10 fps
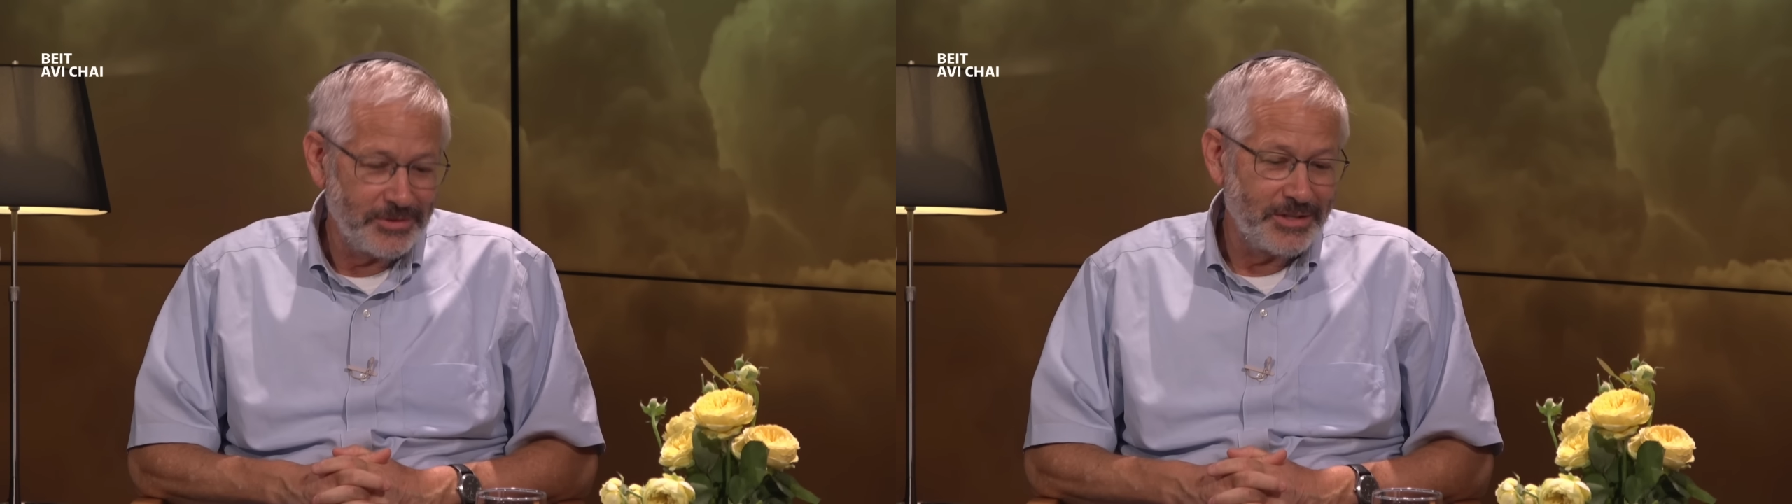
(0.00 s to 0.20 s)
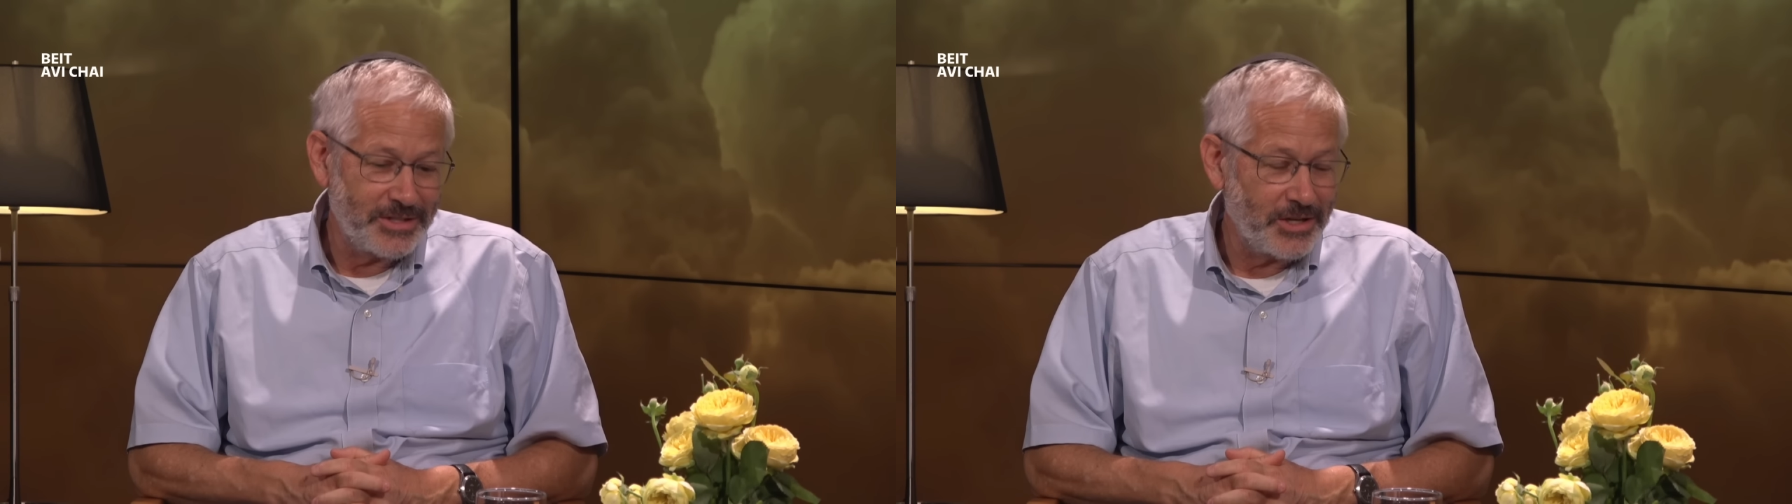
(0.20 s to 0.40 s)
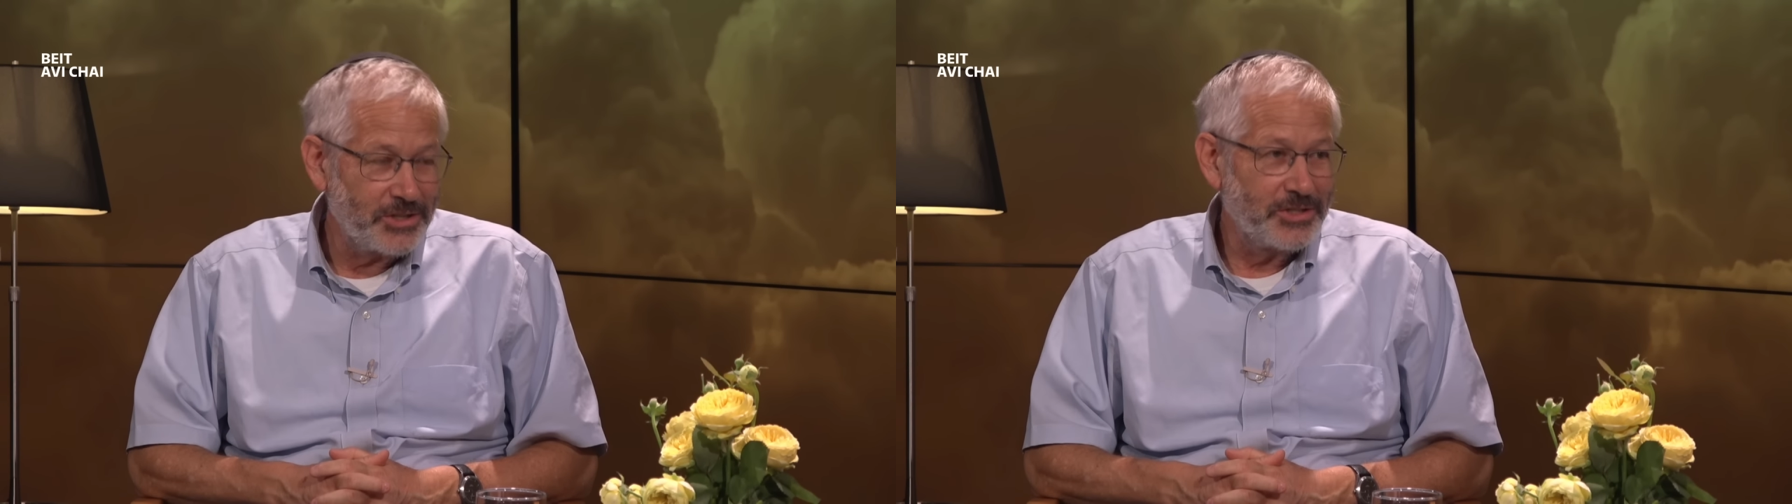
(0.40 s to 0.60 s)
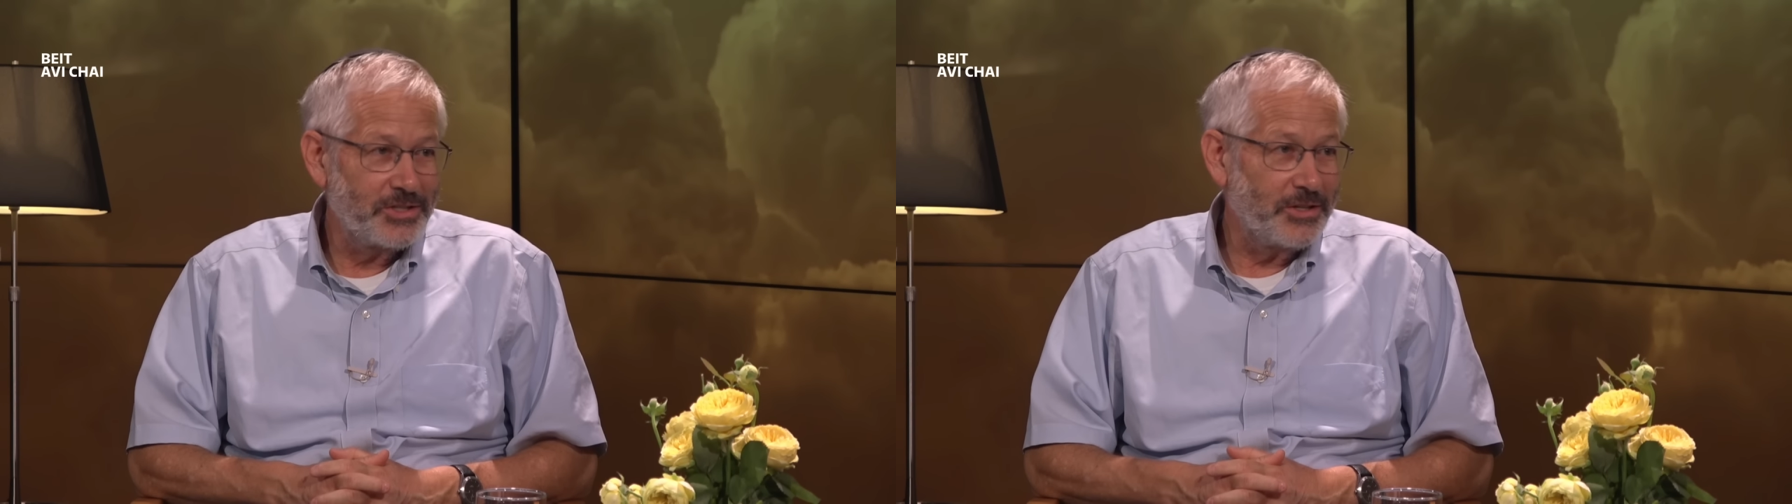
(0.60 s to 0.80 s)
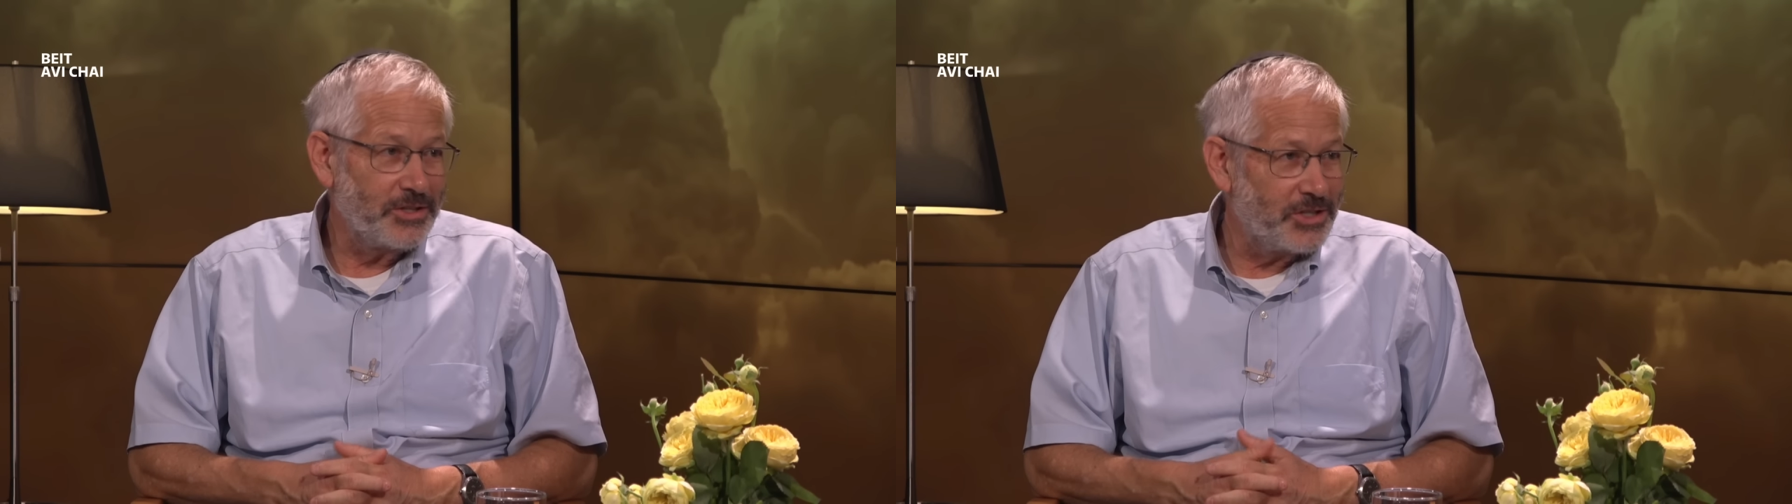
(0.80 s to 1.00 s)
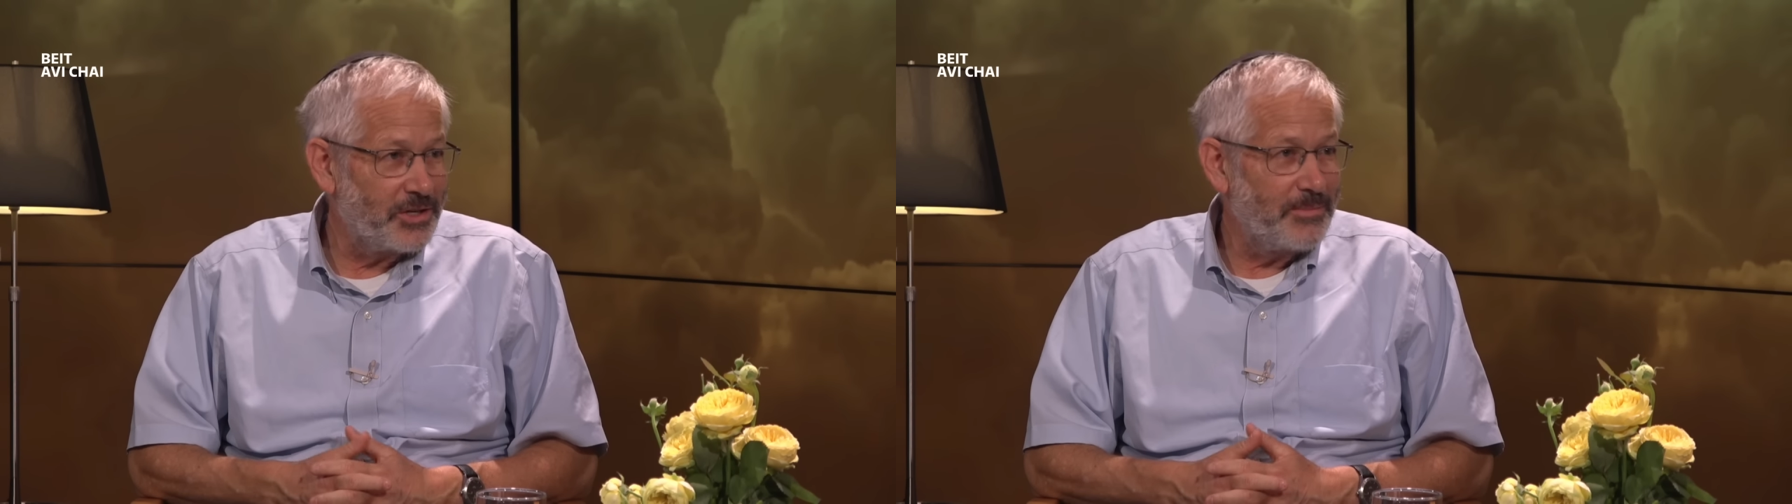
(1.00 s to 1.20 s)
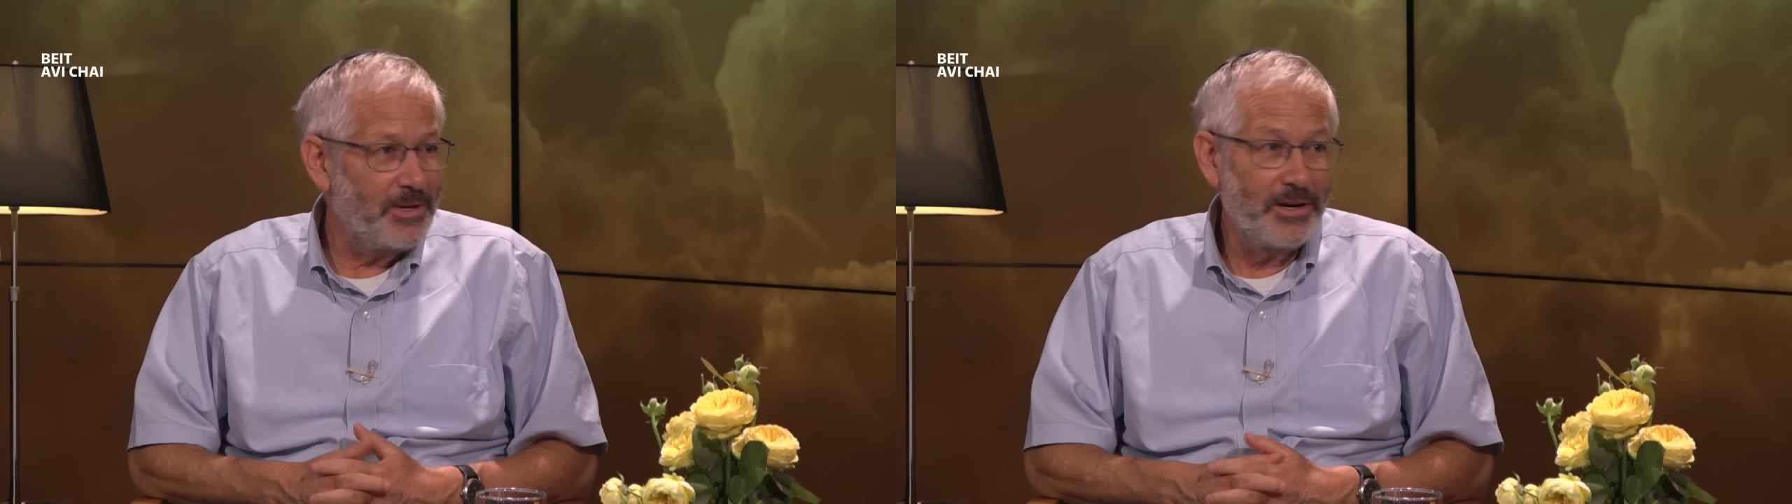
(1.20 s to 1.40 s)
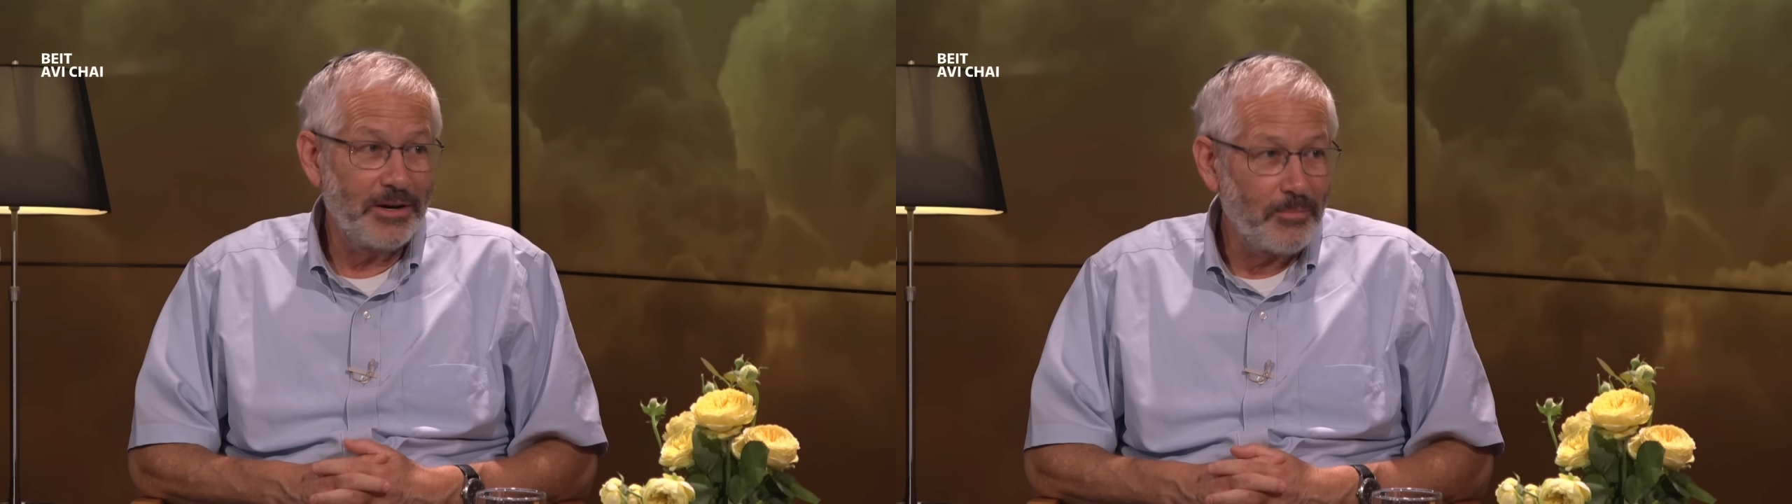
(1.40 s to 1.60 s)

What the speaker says: discussions are legitimate and